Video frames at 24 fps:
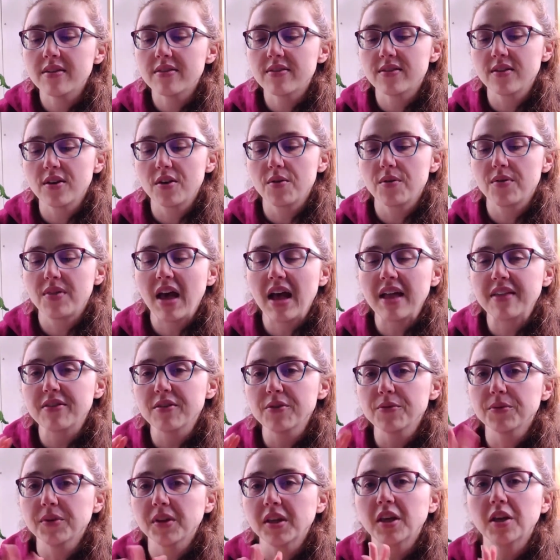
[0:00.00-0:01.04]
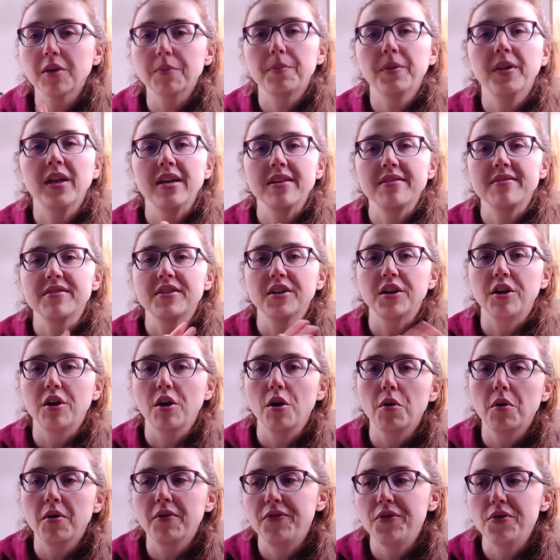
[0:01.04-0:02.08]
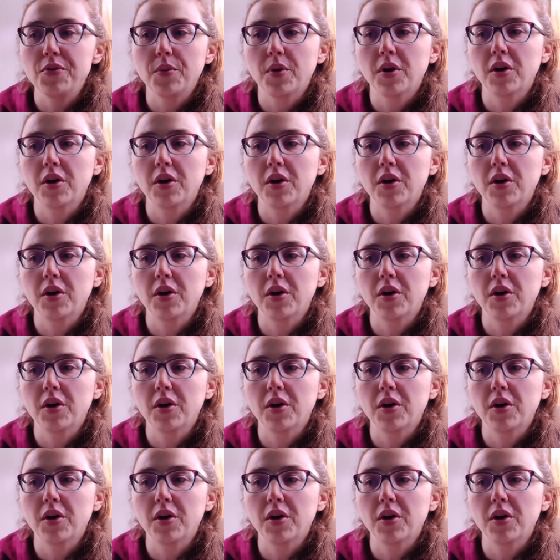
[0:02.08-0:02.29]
So that's a really good place to go if you